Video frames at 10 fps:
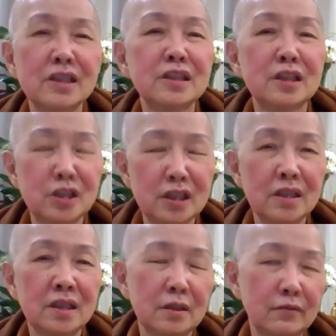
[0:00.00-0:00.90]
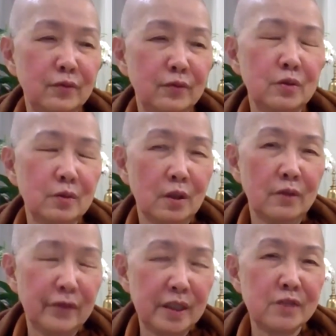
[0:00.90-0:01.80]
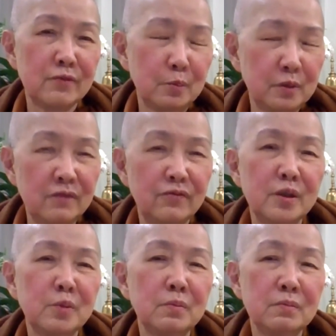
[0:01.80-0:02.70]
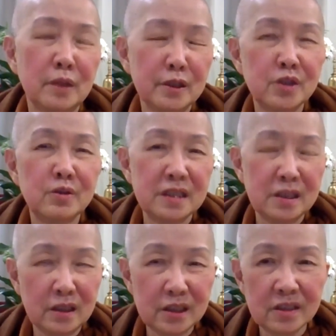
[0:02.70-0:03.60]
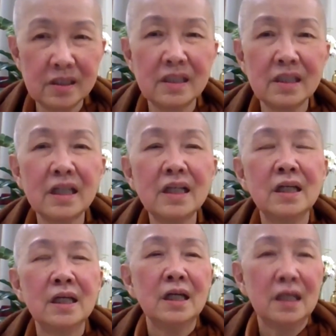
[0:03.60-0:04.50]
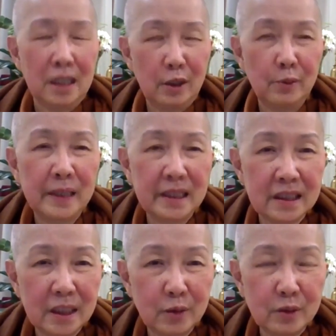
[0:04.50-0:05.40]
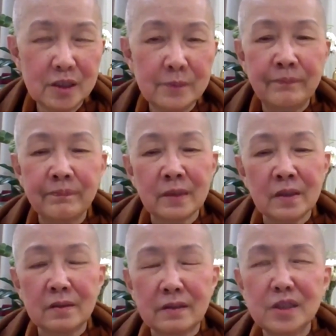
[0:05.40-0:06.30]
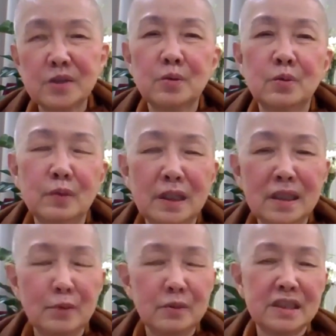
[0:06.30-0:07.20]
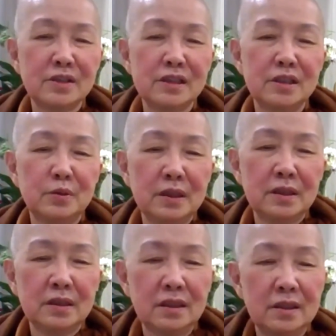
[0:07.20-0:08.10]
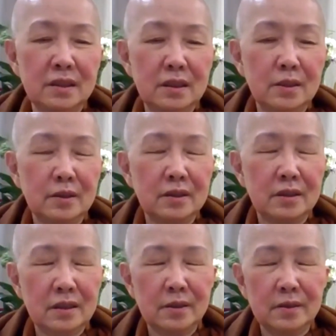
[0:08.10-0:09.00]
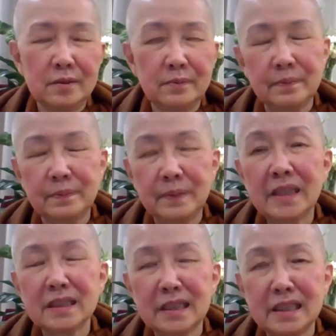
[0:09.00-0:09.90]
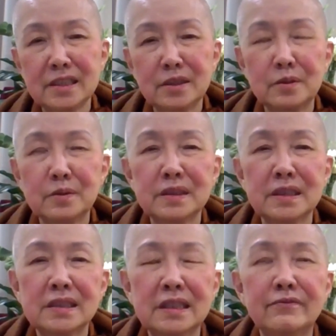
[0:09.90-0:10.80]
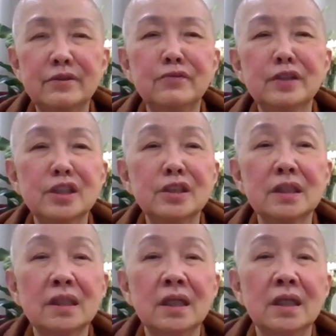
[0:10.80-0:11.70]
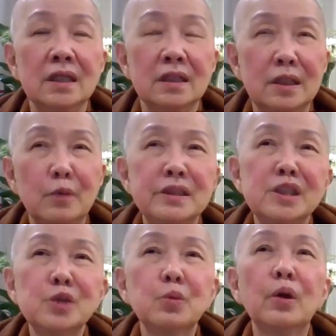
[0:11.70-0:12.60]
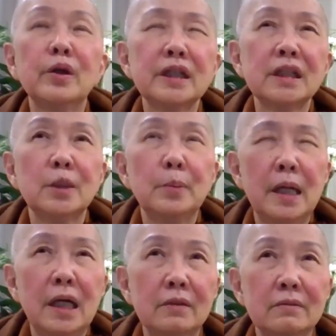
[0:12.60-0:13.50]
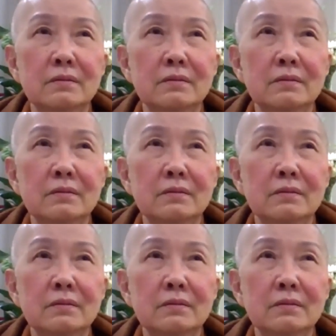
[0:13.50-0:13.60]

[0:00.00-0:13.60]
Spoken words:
teaching a few of us from different monasteries in Australia Pali language. All right. So while I was actually doing the Pali class and all those things, after finishing, there was this warning about